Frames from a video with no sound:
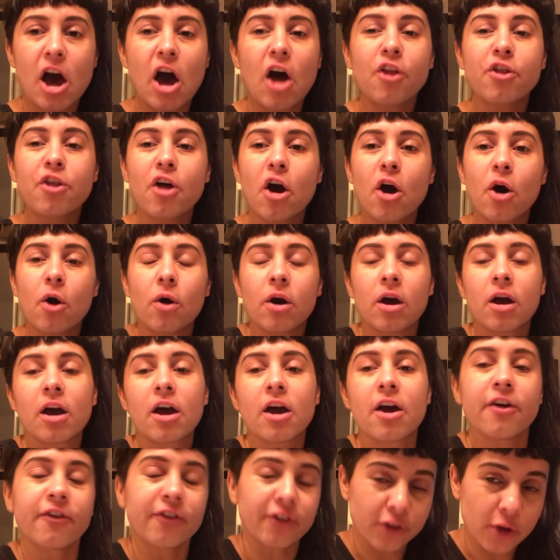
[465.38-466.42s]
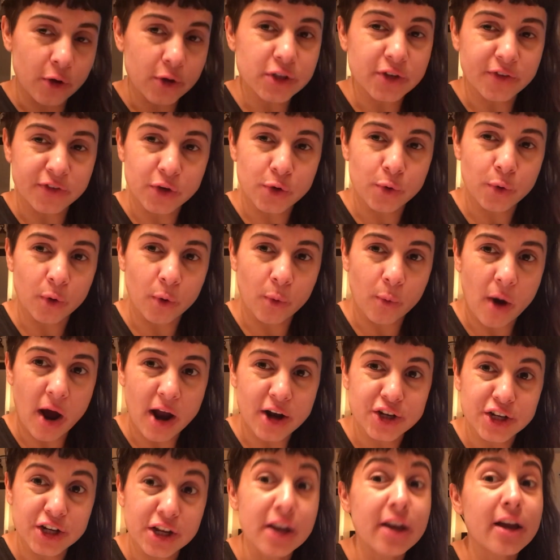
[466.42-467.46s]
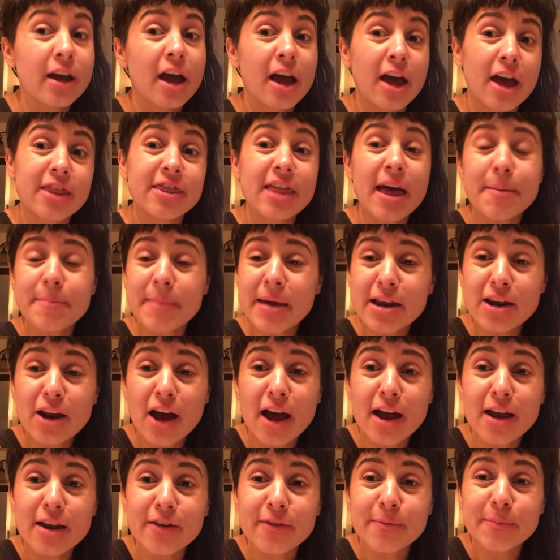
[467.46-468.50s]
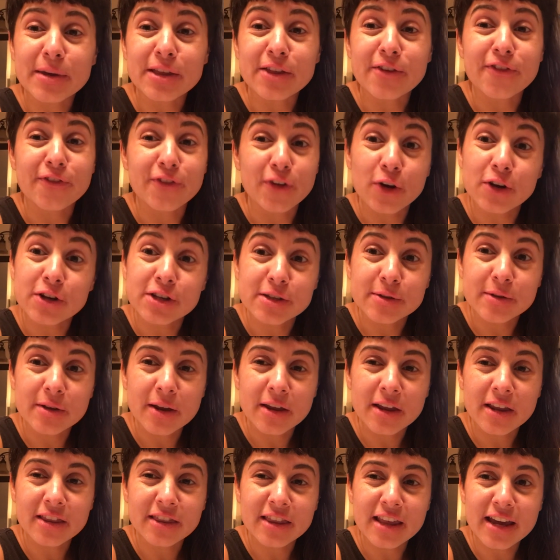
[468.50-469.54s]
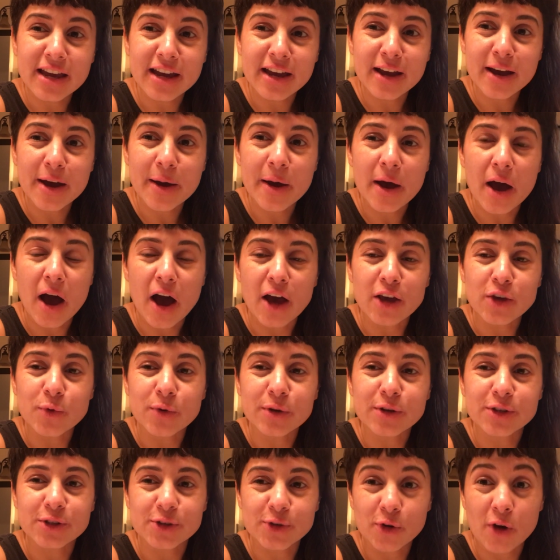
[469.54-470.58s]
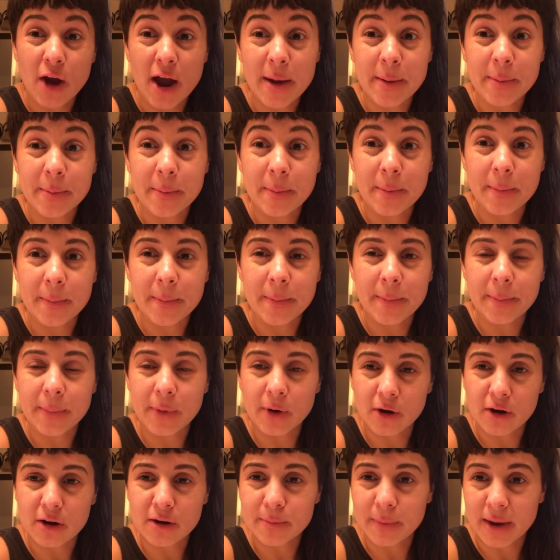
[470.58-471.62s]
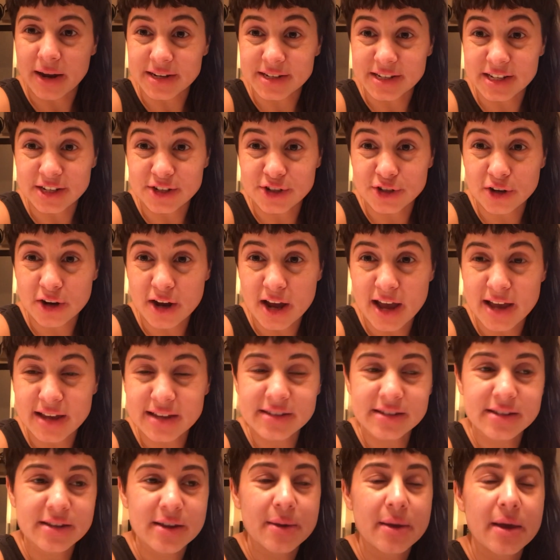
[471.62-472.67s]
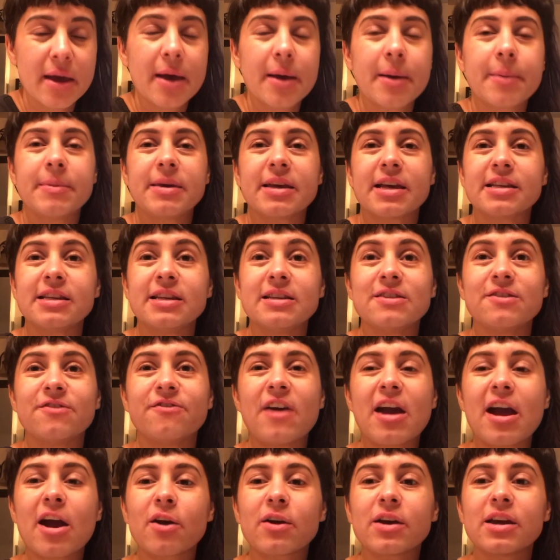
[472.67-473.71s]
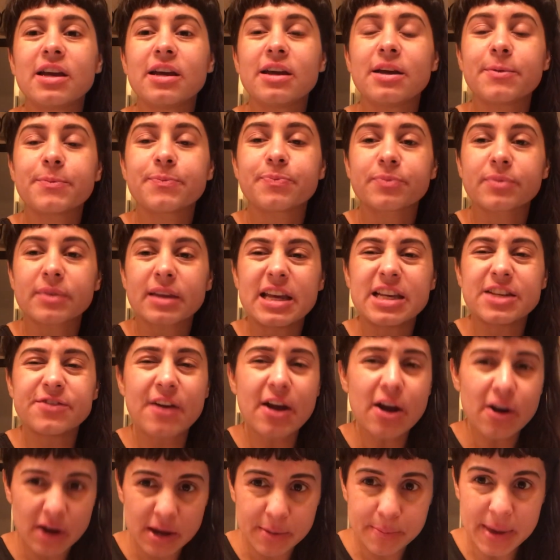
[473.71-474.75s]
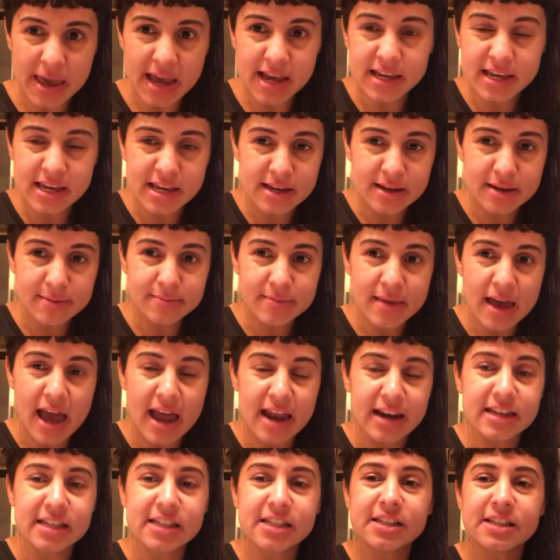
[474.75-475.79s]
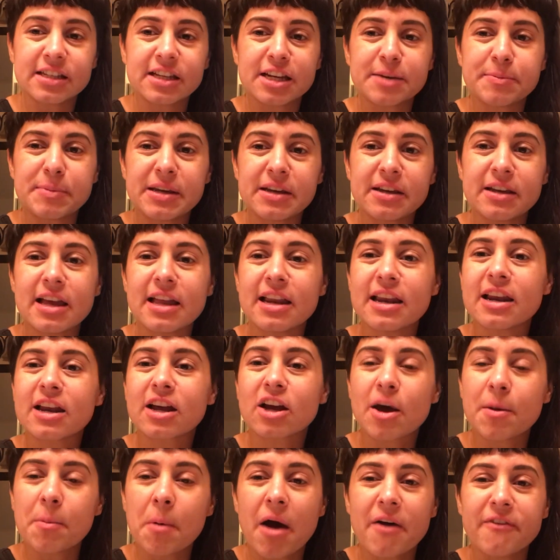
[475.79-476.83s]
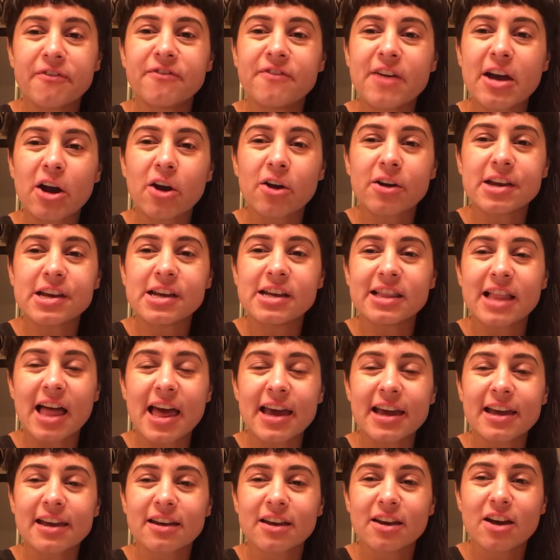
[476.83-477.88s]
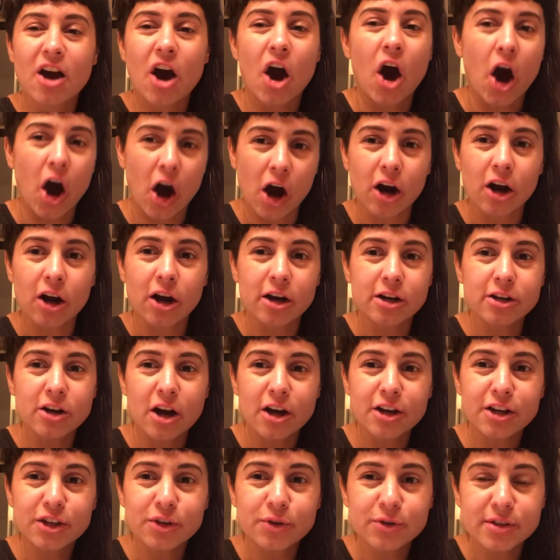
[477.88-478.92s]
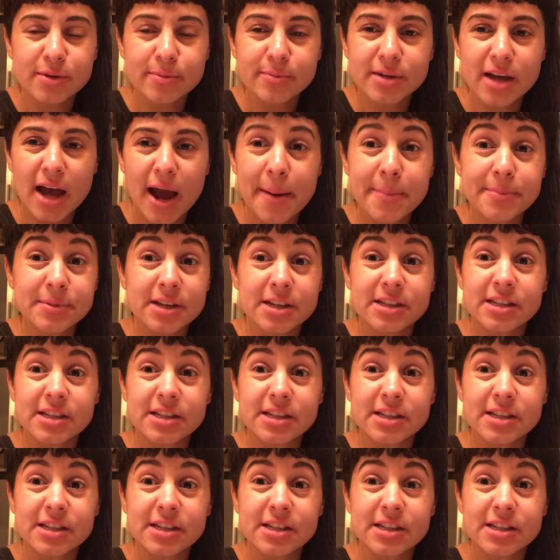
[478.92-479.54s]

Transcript: Although, for those of you who are watching, that may not be the first thing you would describe Bert, my teacher, as, because he's very picky, and he can come off very like hard on you sometimes,